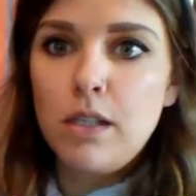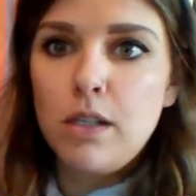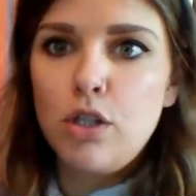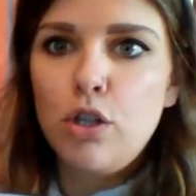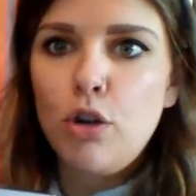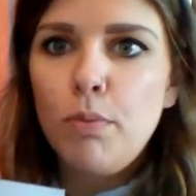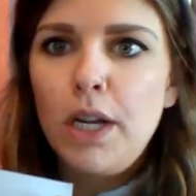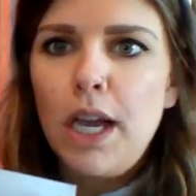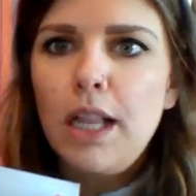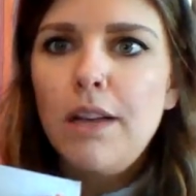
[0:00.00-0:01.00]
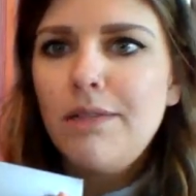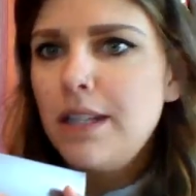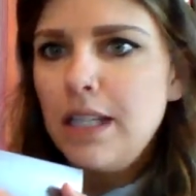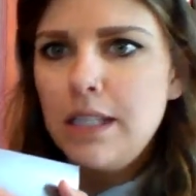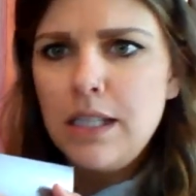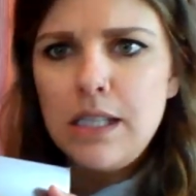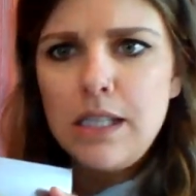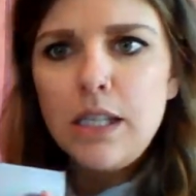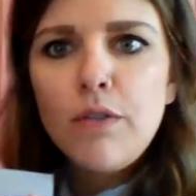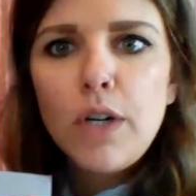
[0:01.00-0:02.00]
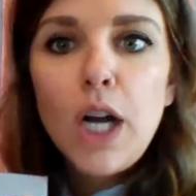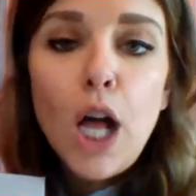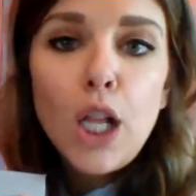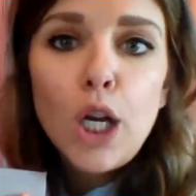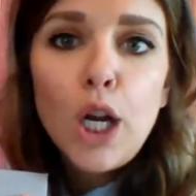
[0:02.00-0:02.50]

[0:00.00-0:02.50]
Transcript: It's so pretty. I love that they did this silver color.